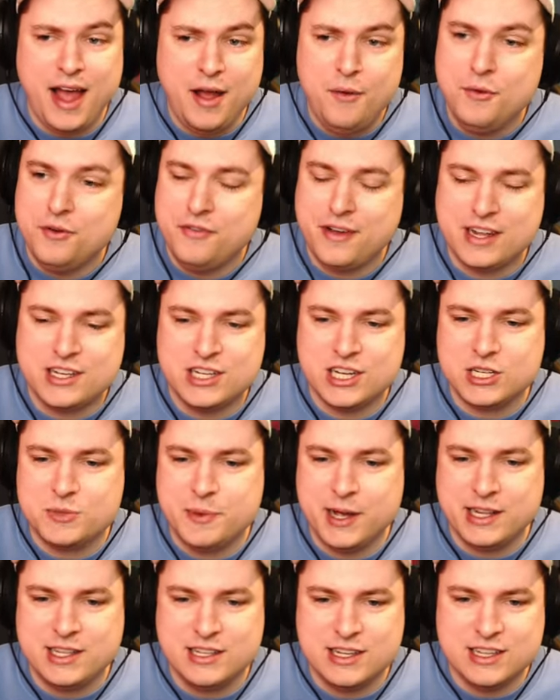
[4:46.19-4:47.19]
I would have actually
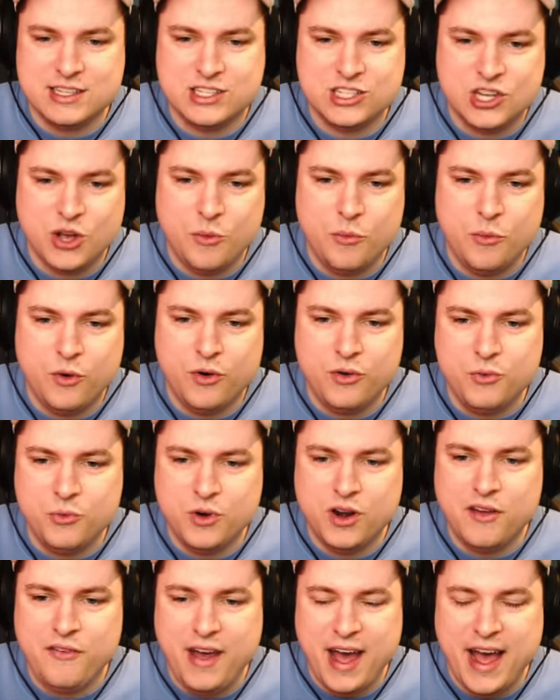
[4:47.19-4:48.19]
expected that someone
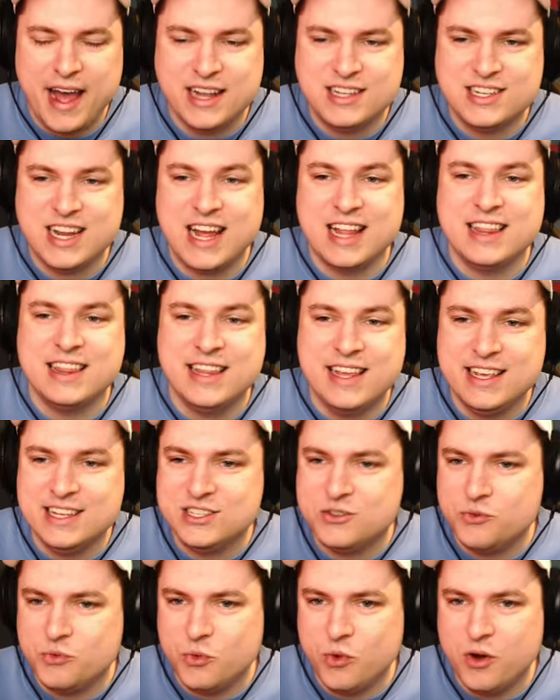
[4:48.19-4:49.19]
would have hatched at
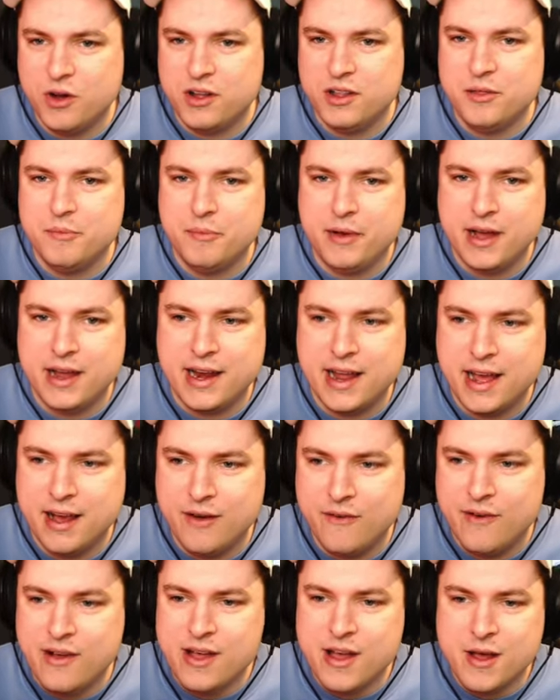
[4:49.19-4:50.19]
least 1 by
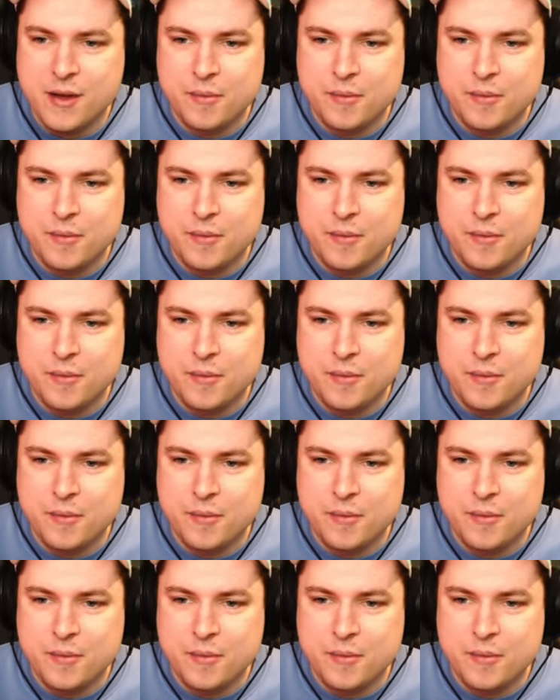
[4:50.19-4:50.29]
now.